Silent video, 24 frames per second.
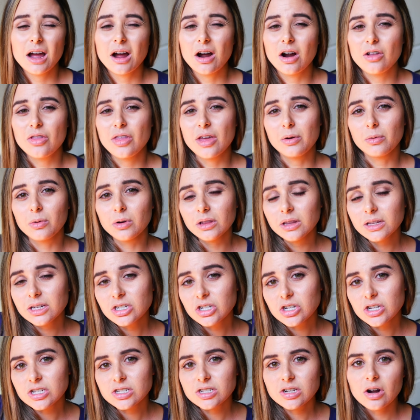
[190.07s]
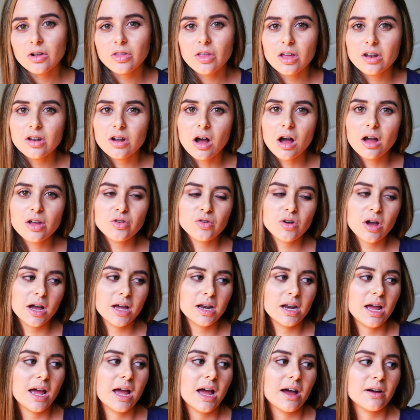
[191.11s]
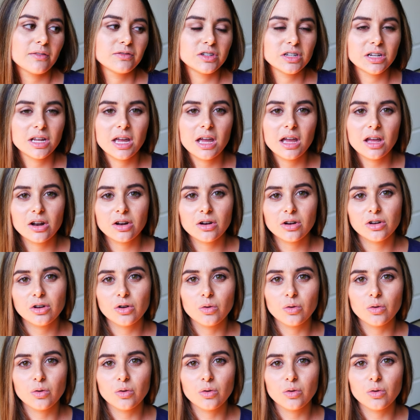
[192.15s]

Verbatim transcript: Are they religious? Are they not? You kind of have to cater